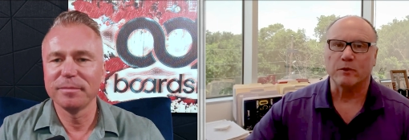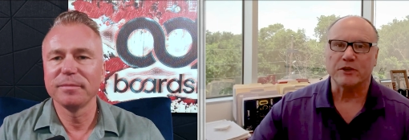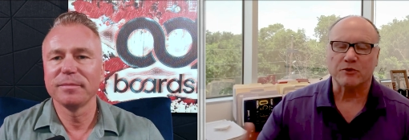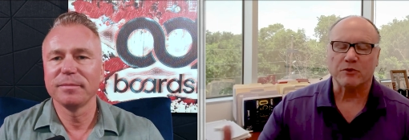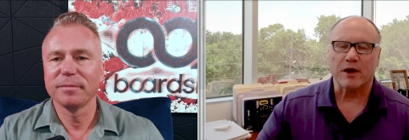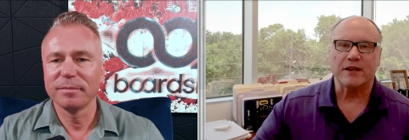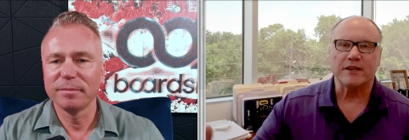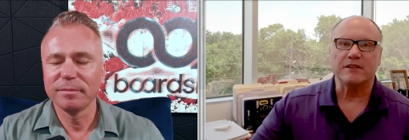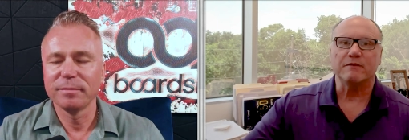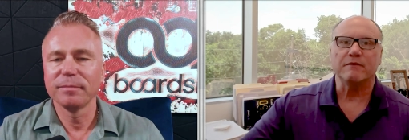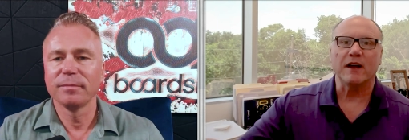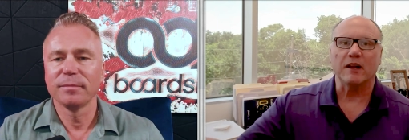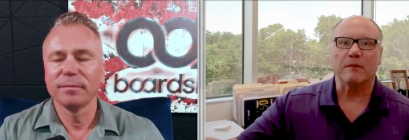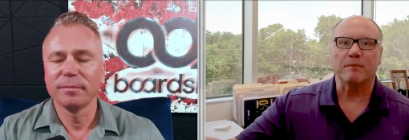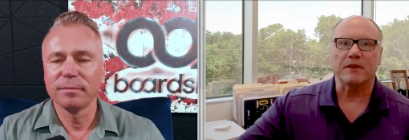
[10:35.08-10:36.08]
Speaker 1: we try to
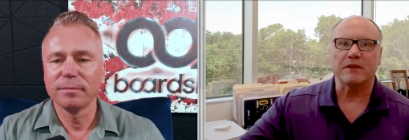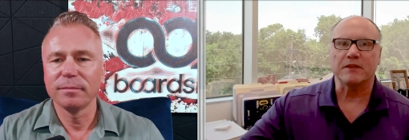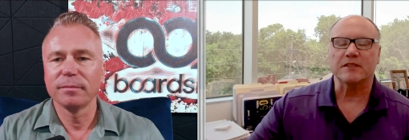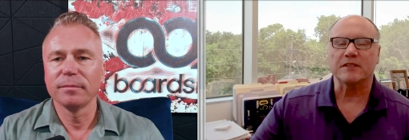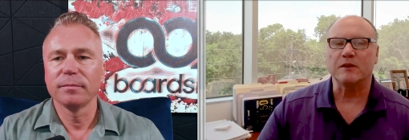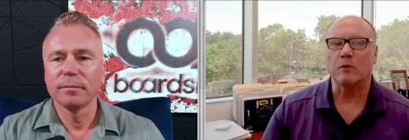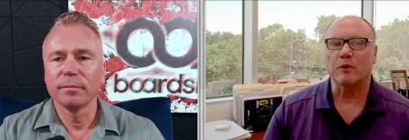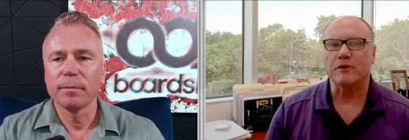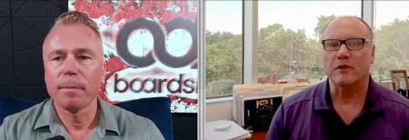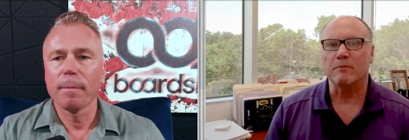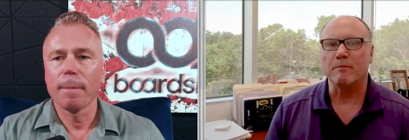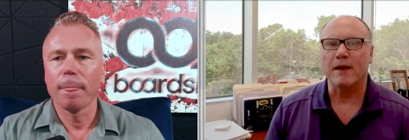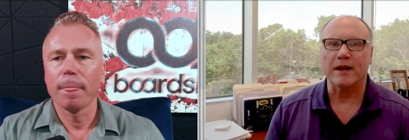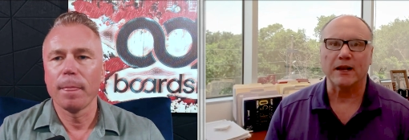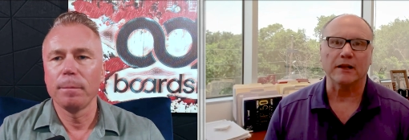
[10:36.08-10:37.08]
develop them to see what their
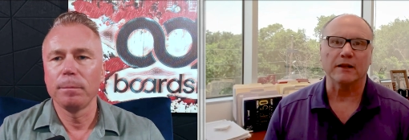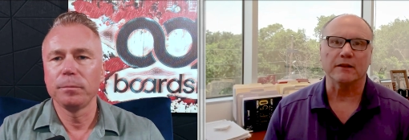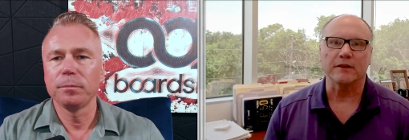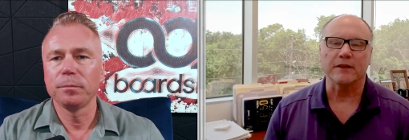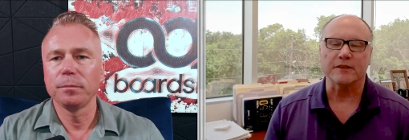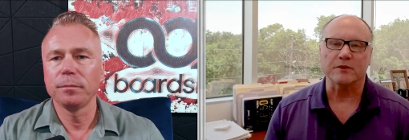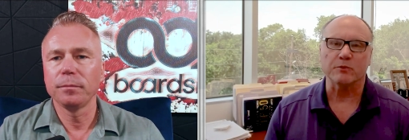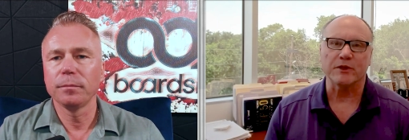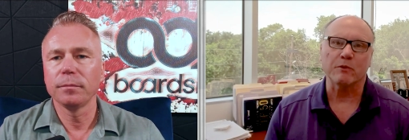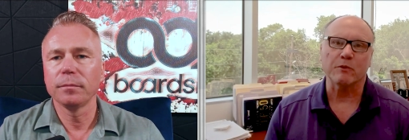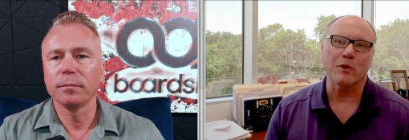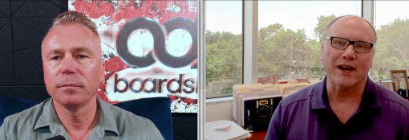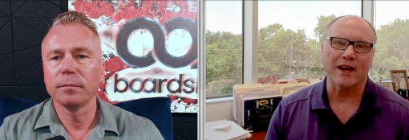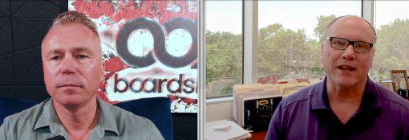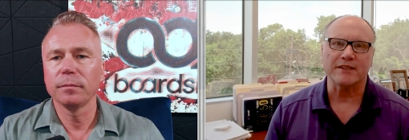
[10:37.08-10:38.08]
mettle is. We
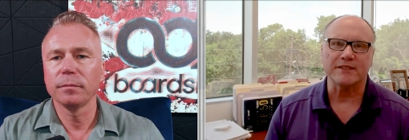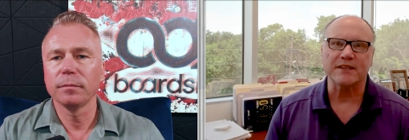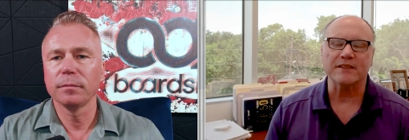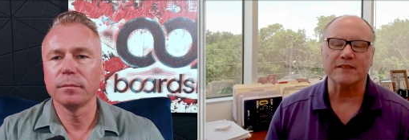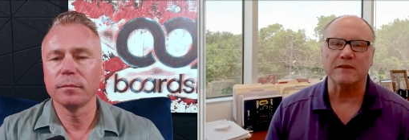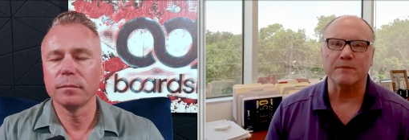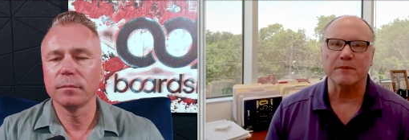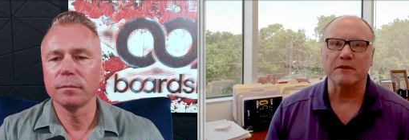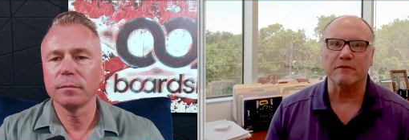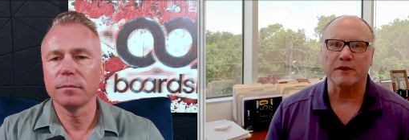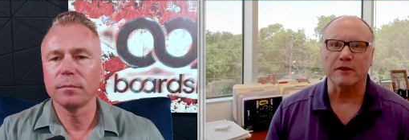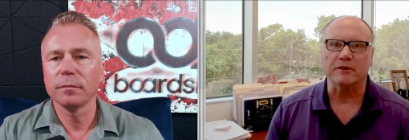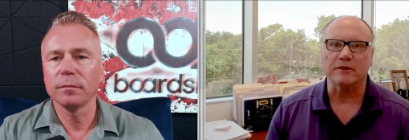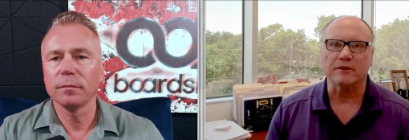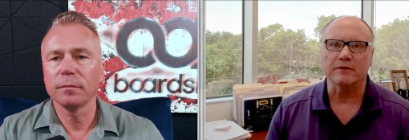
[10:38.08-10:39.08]
kind of test them in the
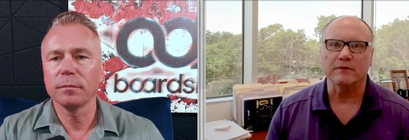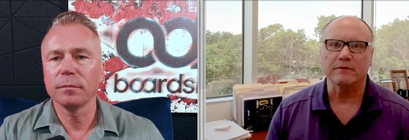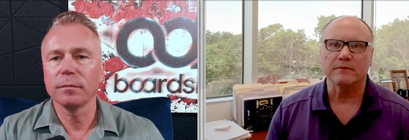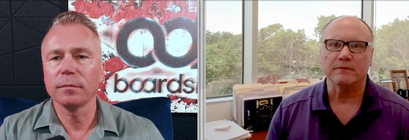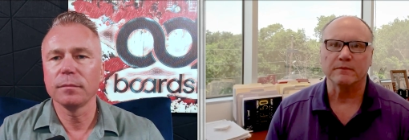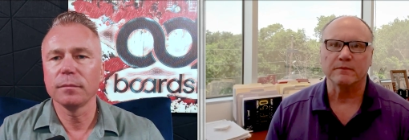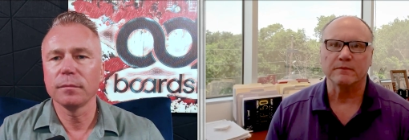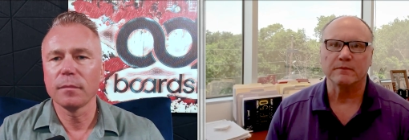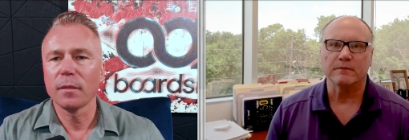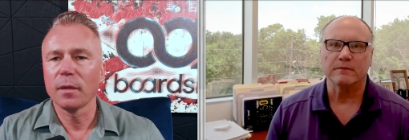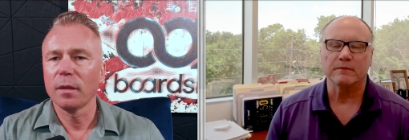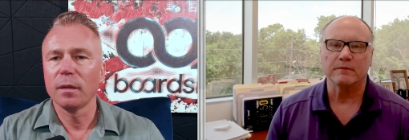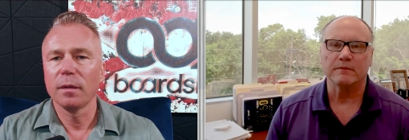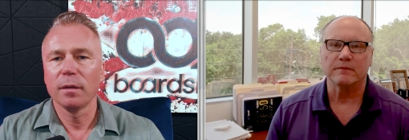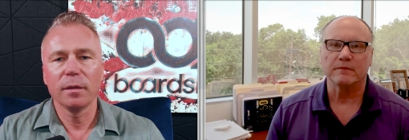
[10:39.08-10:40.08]
field.
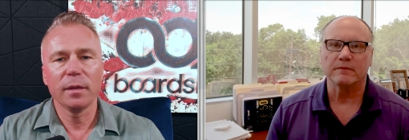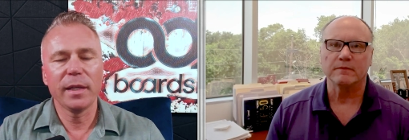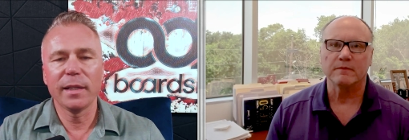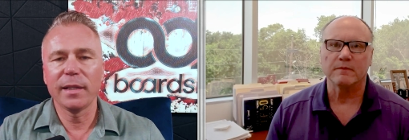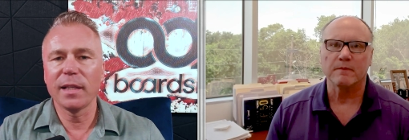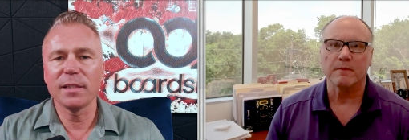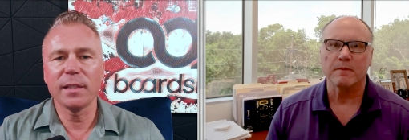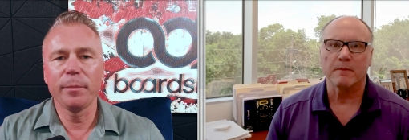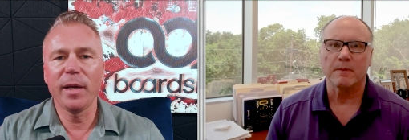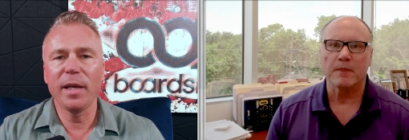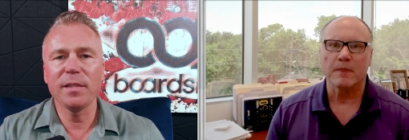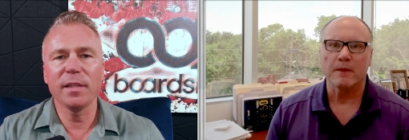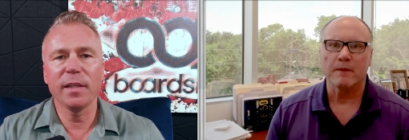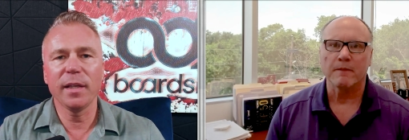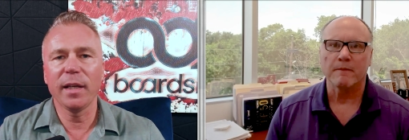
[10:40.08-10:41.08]
Speaker 2: Yeah, that's
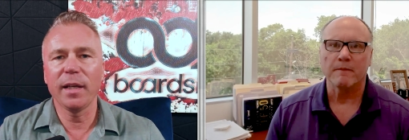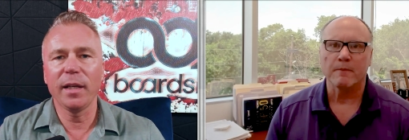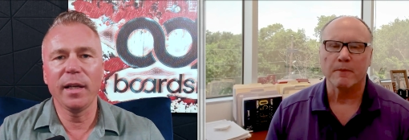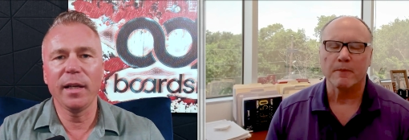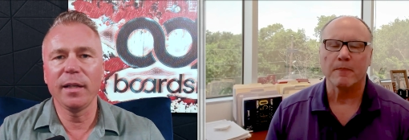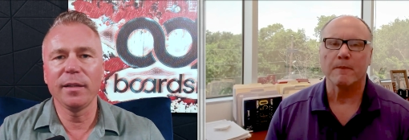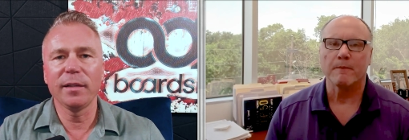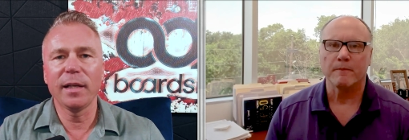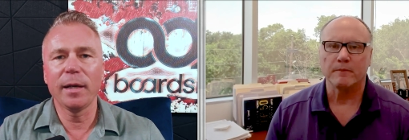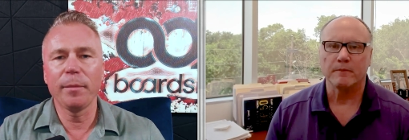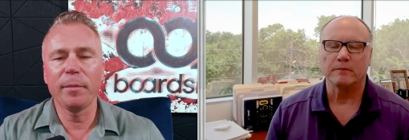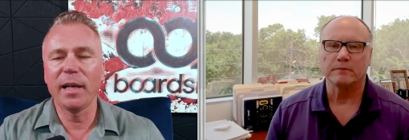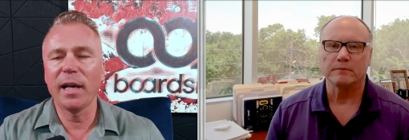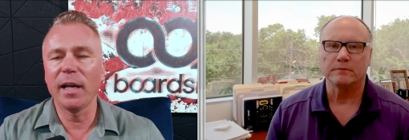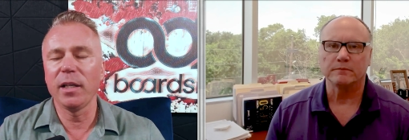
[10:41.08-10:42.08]
amazing. And I
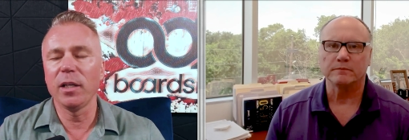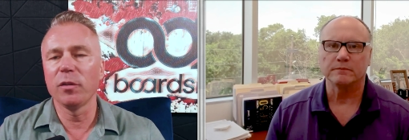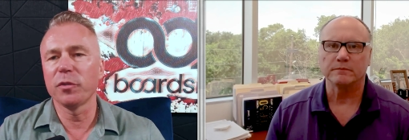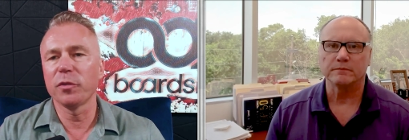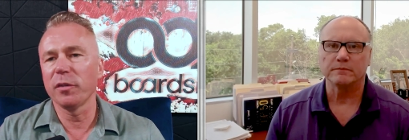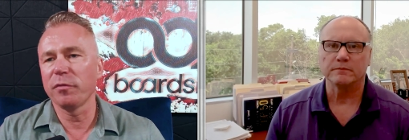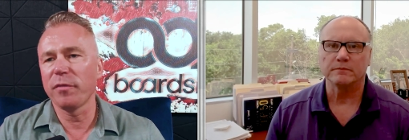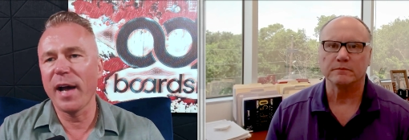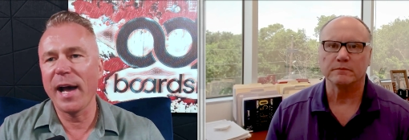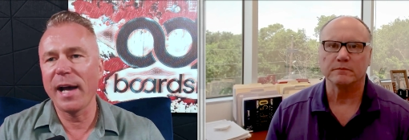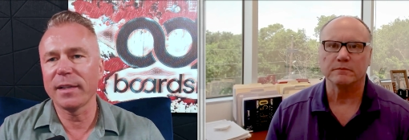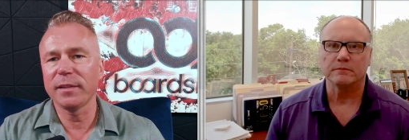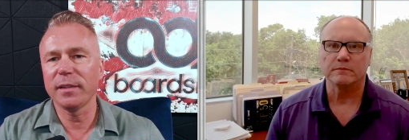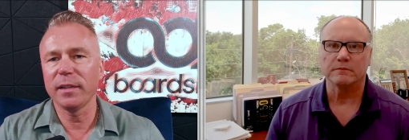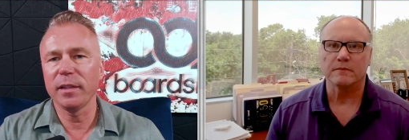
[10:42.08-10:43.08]
mean, I know for a
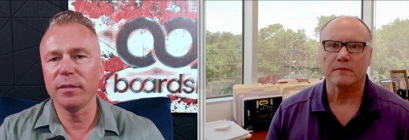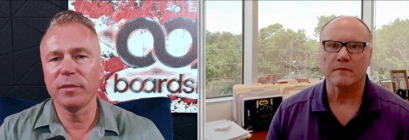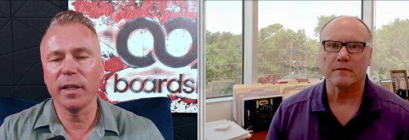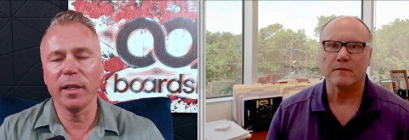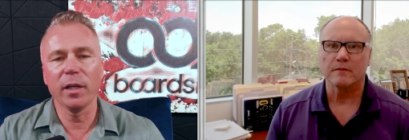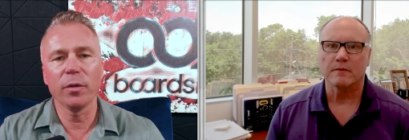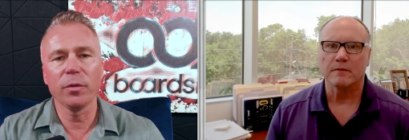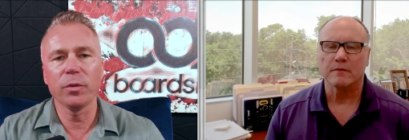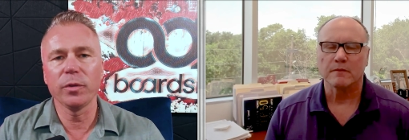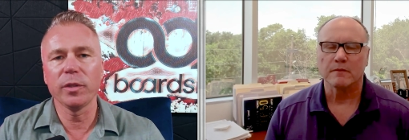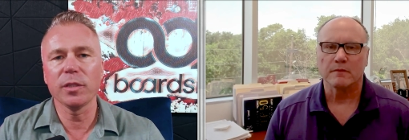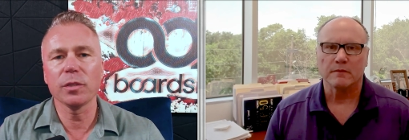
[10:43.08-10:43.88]
fact, if they go through this